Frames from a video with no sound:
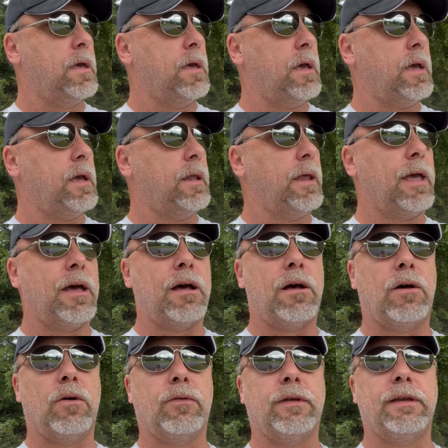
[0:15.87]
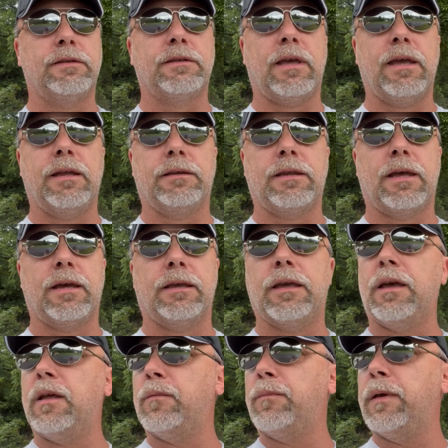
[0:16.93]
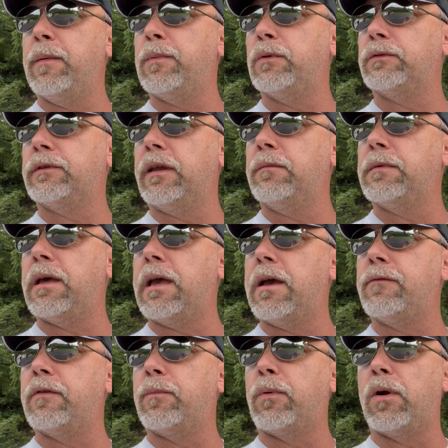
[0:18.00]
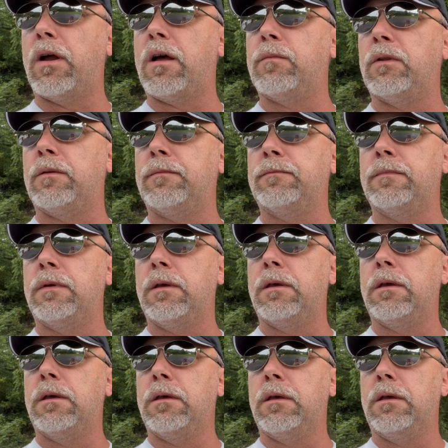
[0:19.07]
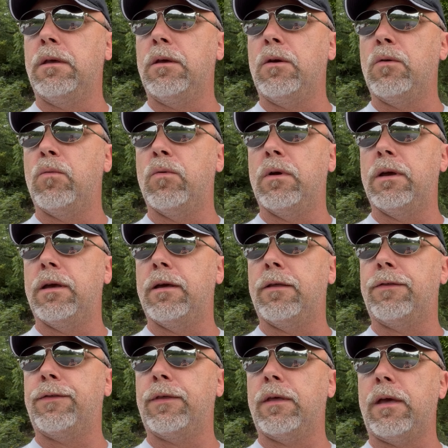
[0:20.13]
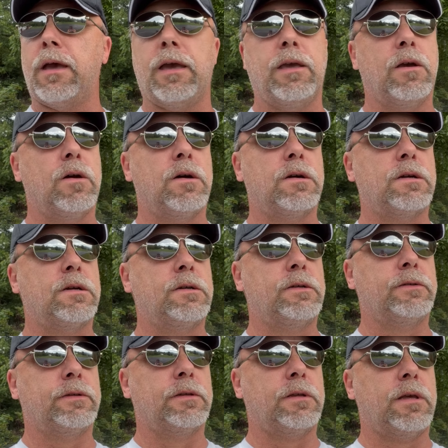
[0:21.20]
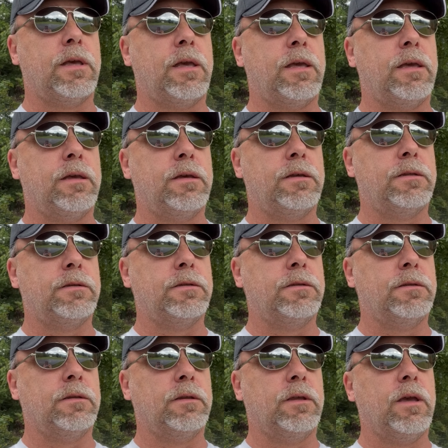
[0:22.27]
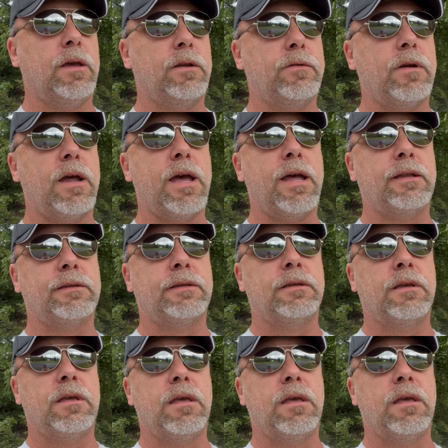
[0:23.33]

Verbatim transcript: and how all these anti-gun people seem to have a problem with ARs and gun rights